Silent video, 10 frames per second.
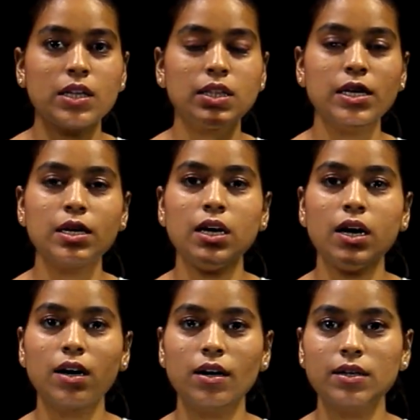the
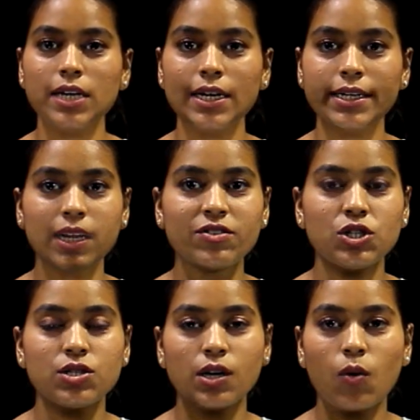data which
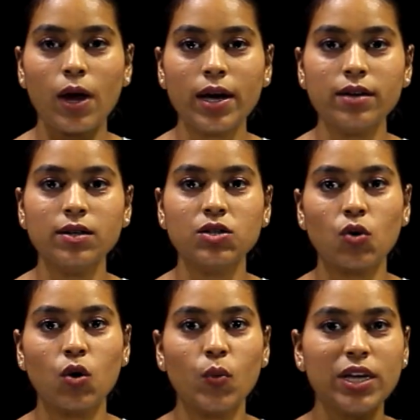is required is
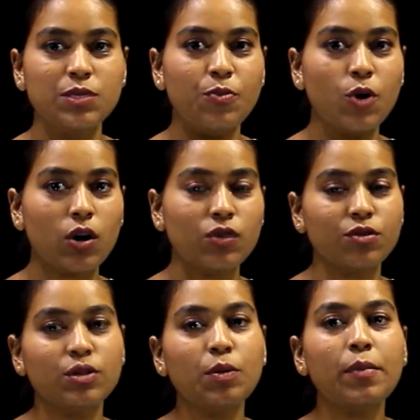always brought
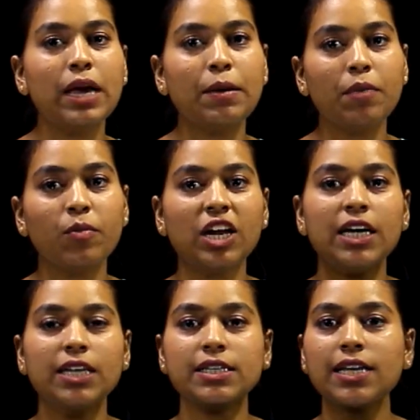from the main memory
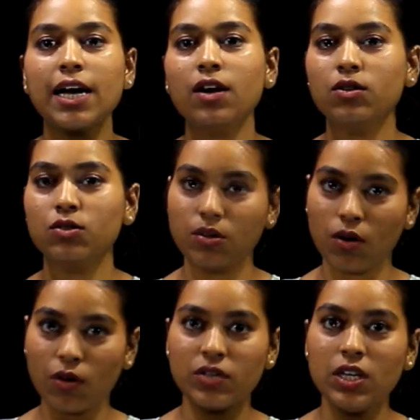inside
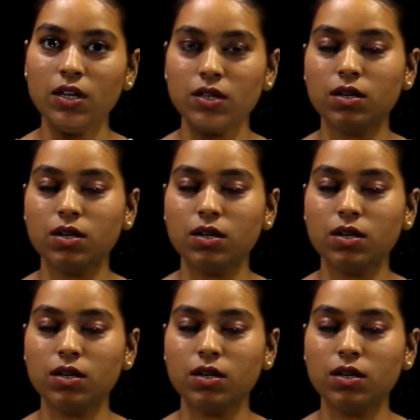of the,